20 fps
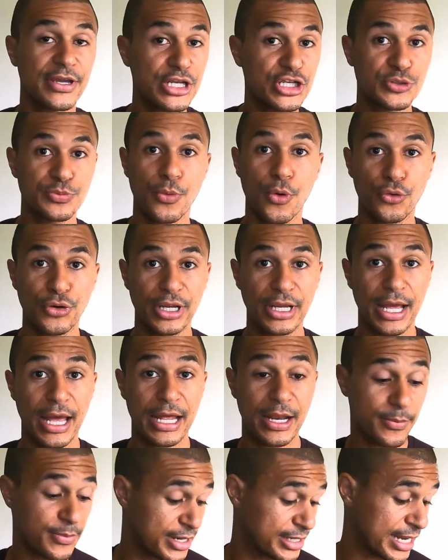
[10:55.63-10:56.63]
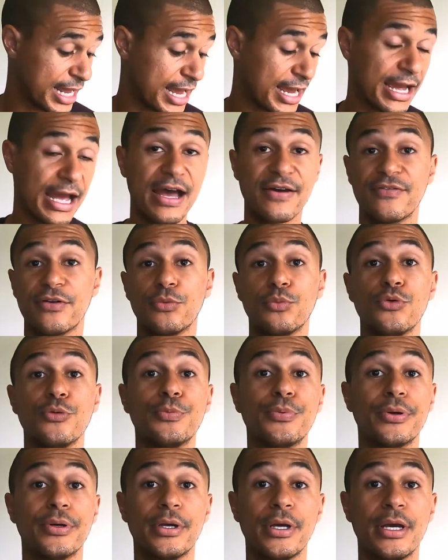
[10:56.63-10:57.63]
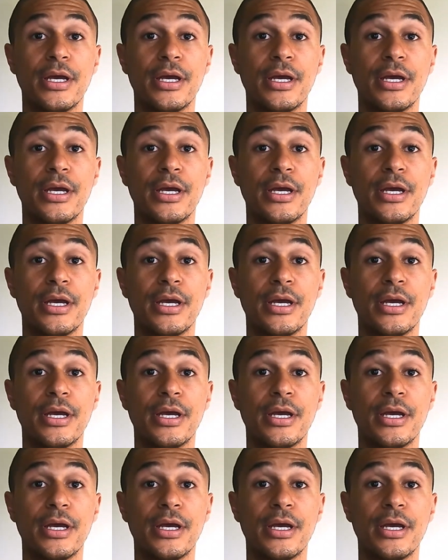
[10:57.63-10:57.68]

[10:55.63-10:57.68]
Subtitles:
each morning, and I mean, I have a Whoop